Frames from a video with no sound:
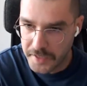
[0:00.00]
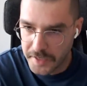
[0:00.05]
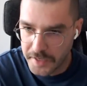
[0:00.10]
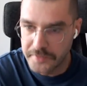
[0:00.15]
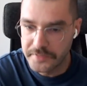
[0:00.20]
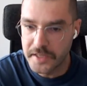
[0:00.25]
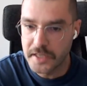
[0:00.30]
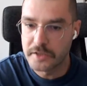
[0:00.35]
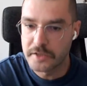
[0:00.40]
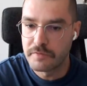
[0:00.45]

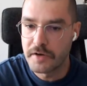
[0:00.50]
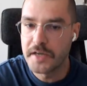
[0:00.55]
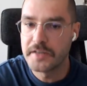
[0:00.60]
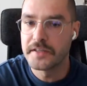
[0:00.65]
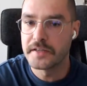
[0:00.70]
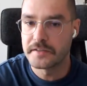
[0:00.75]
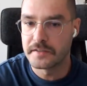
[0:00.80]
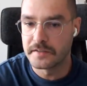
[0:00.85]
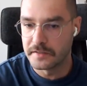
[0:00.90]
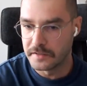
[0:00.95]
in that way
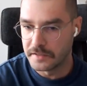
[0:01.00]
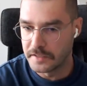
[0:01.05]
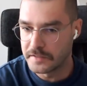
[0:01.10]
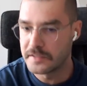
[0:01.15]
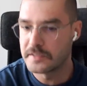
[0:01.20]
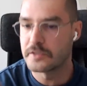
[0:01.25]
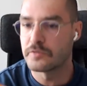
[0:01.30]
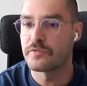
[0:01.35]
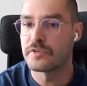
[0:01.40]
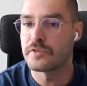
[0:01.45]
that it
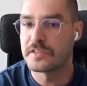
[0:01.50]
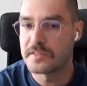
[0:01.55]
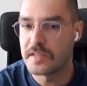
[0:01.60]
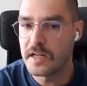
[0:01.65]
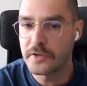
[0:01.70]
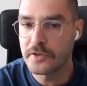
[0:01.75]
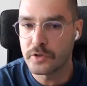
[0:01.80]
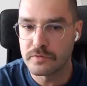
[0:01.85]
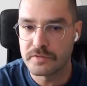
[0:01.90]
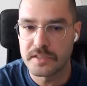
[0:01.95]
is a
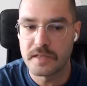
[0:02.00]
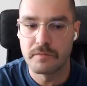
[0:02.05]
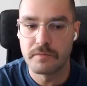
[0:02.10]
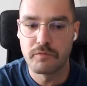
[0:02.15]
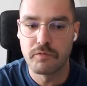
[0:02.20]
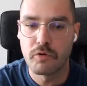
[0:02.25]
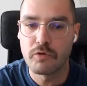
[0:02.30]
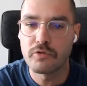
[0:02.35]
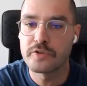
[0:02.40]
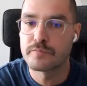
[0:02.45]
result of some
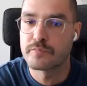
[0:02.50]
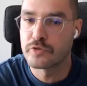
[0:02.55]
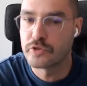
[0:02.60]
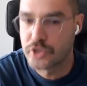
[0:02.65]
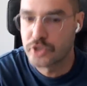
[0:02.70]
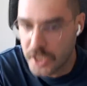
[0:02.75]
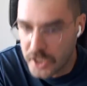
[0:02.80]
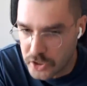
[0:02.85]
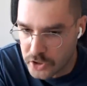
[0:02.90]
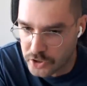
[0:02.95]
false
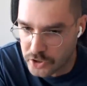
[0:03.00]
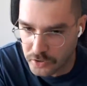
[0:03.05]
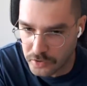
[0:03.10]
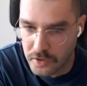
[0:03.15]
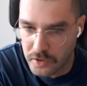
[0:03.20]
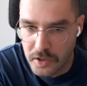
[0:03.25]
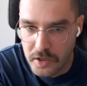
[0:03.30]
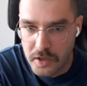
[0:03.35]
projection